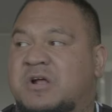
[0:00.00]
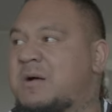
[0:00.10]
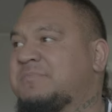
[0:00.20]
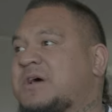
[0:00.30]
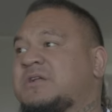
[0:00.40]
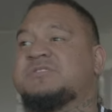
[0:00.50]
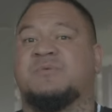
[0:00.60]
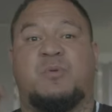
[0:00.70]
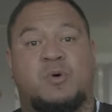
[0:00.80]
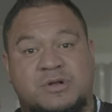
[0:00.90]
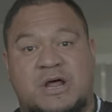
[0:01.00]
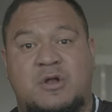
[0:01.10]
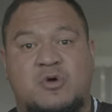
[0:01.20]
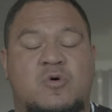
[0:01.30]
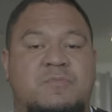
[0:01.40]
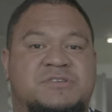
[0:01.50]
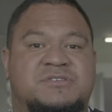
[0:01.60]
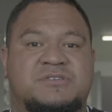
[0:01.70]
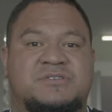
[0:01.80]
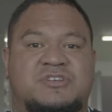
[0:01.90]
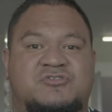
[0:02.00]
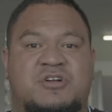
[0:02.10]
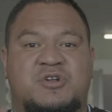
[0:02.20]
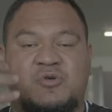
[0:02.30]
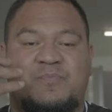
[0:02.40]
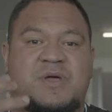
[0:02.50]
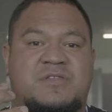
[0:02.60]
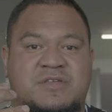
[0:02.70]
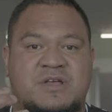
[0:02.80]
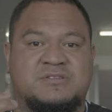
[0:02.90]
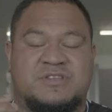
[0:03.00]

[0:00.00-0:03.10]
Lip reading: Come down and support a local business that's trying to do big things,